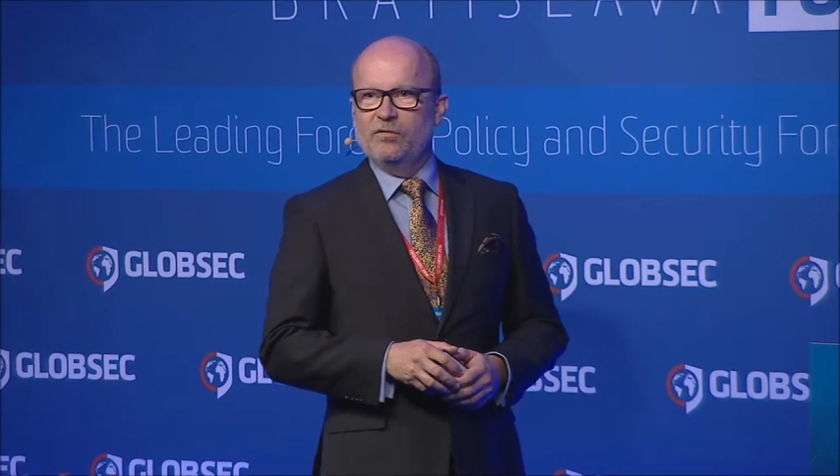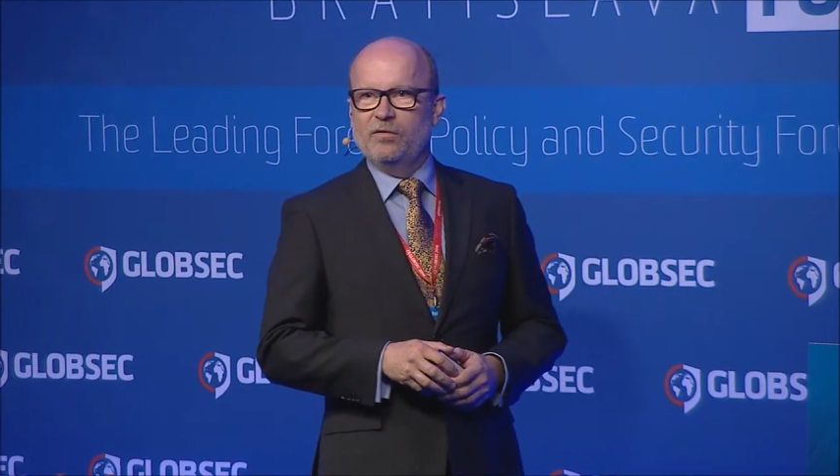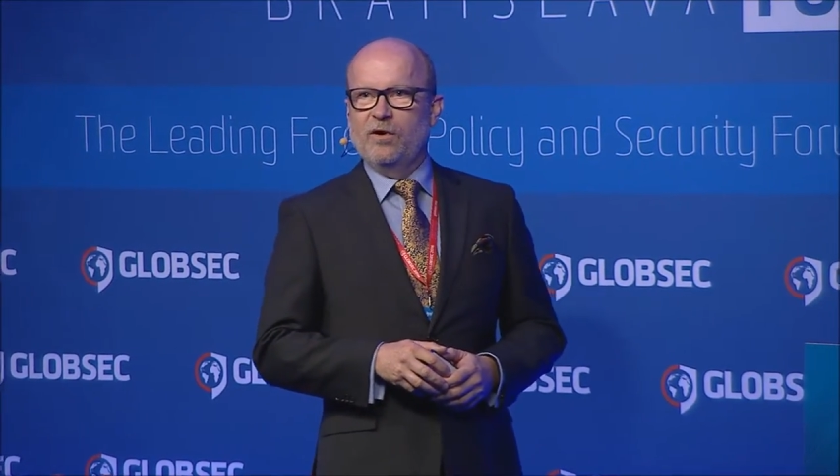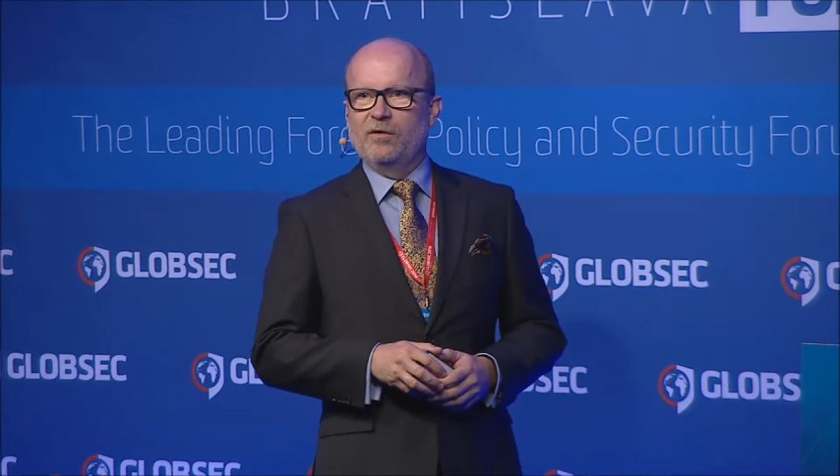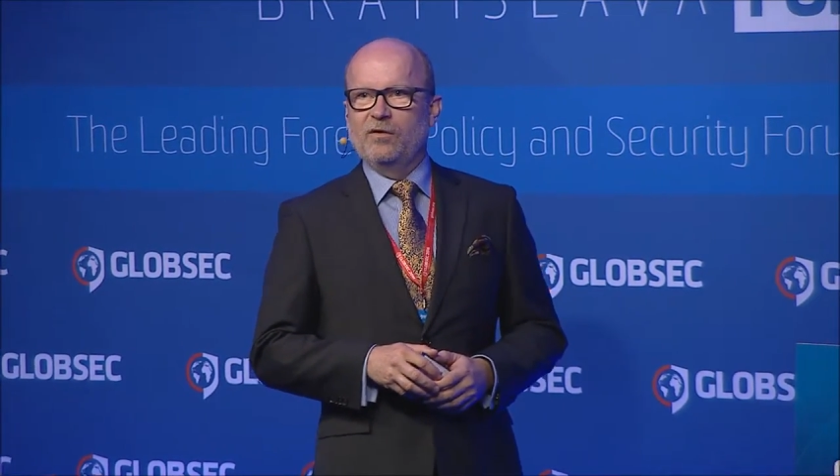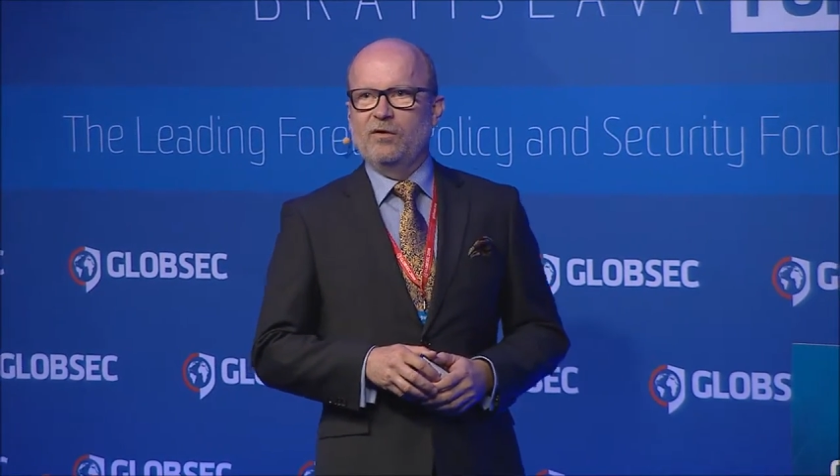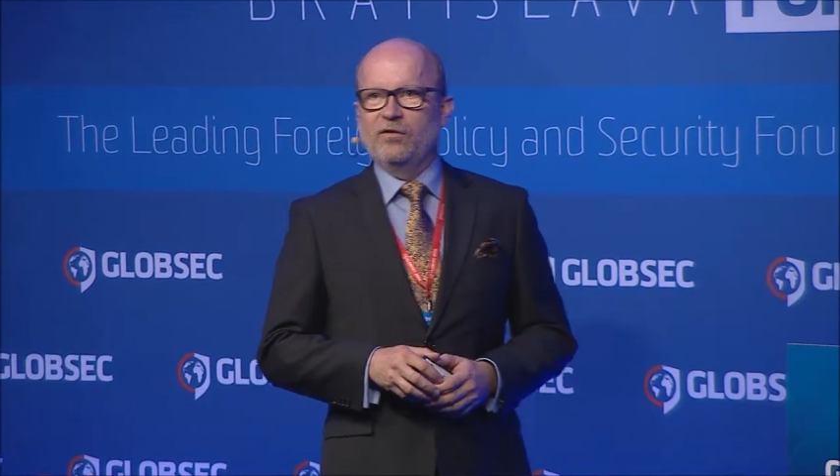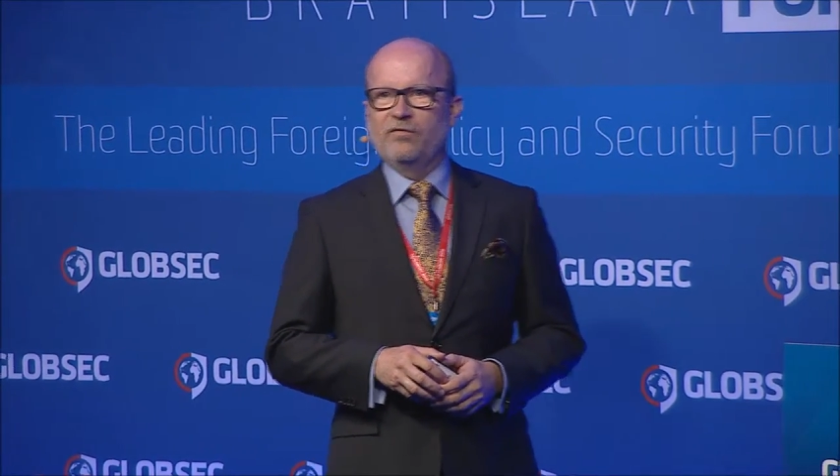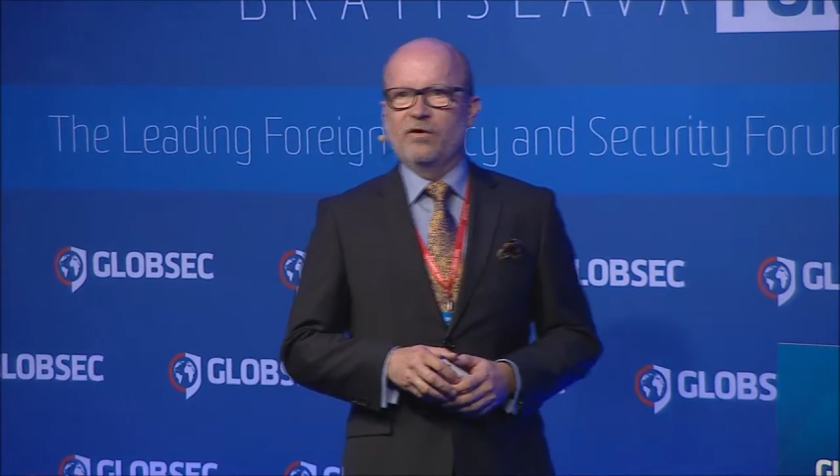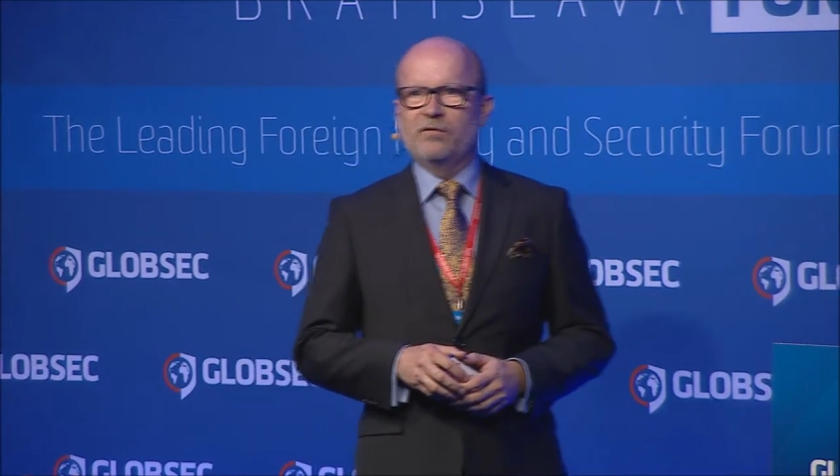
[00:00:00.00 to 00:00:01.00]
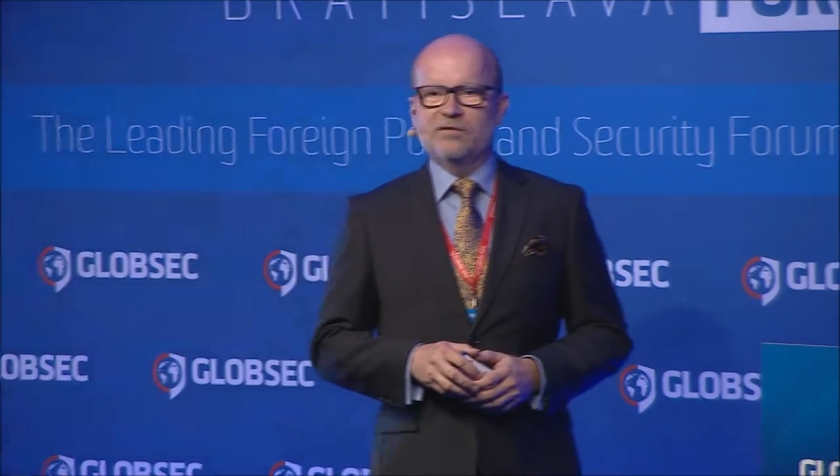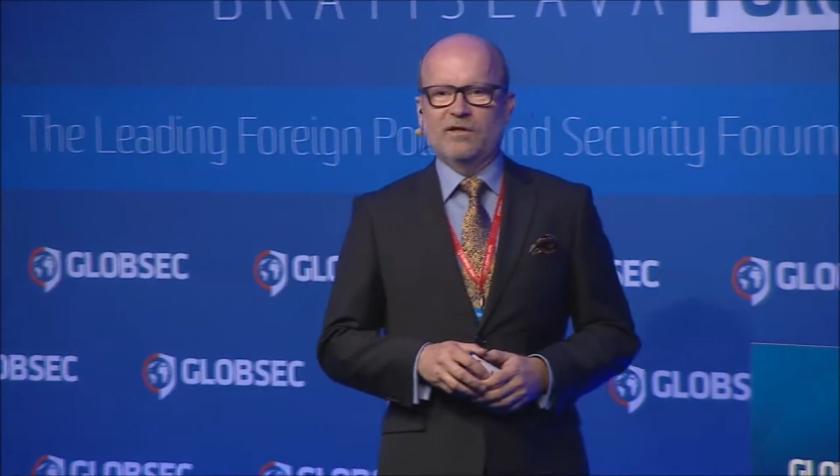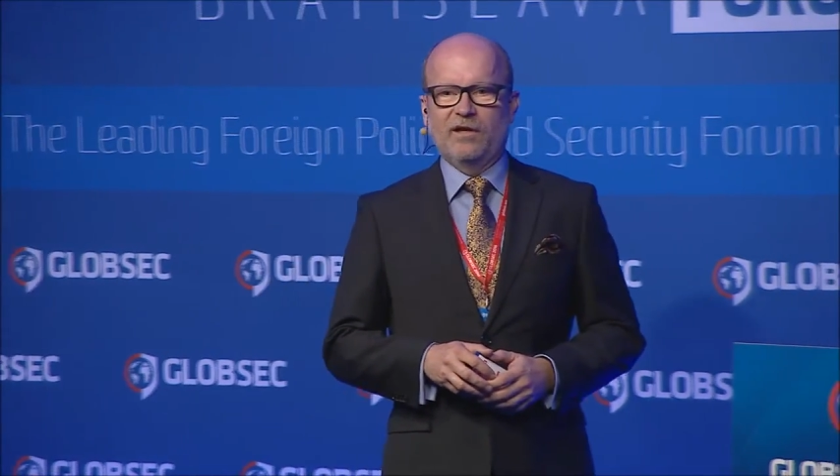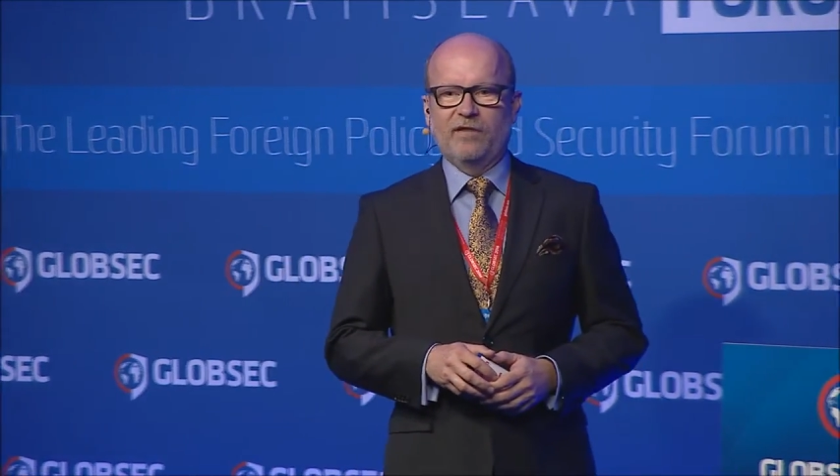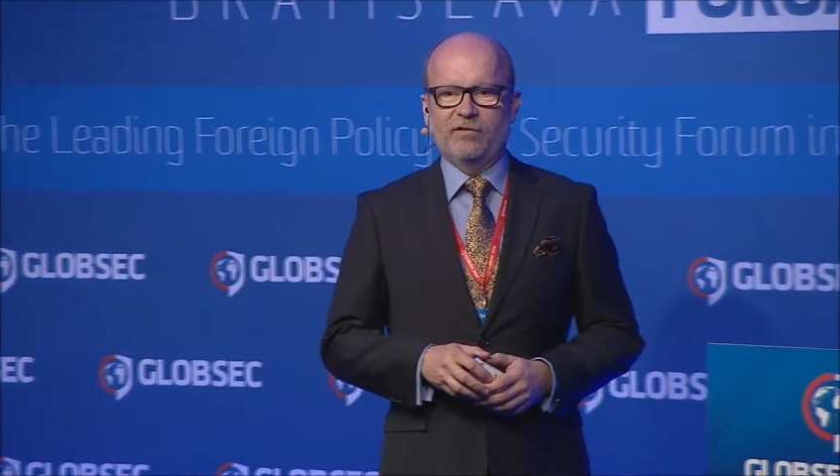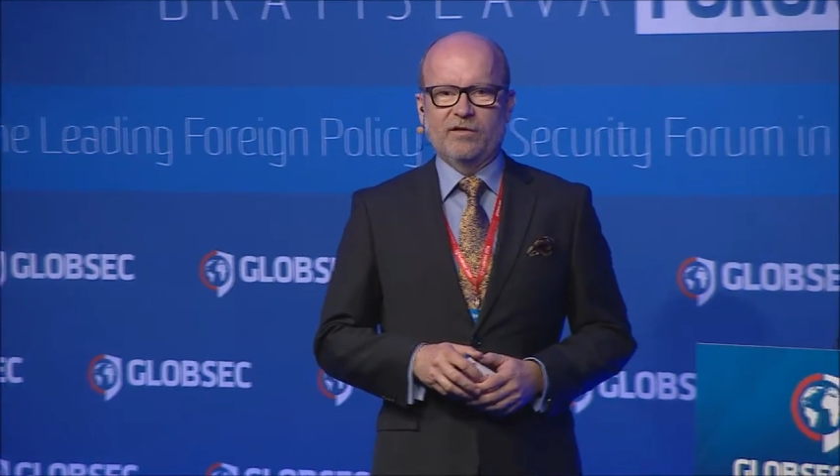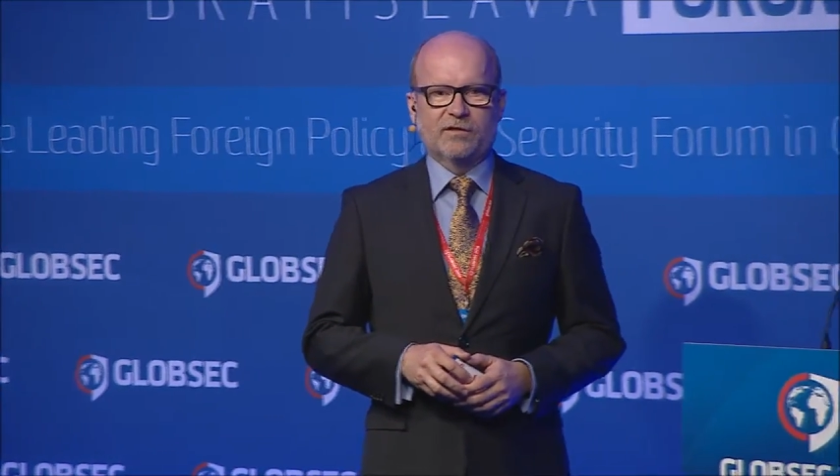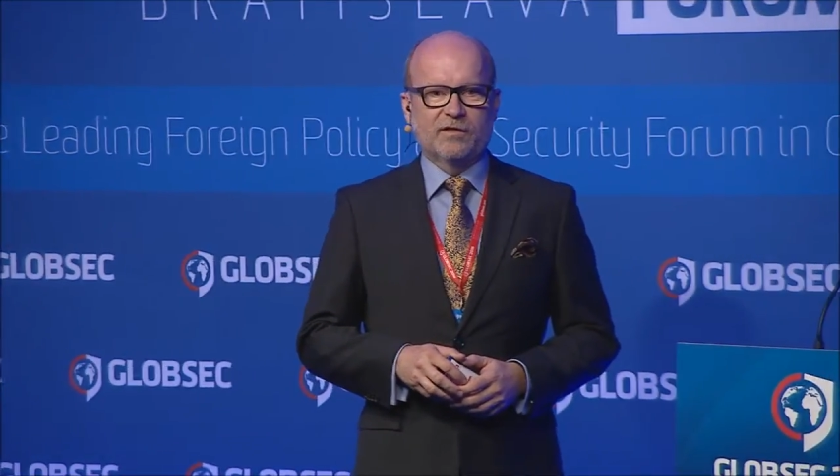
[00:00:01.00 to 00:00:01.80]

throughout all of those 11 years,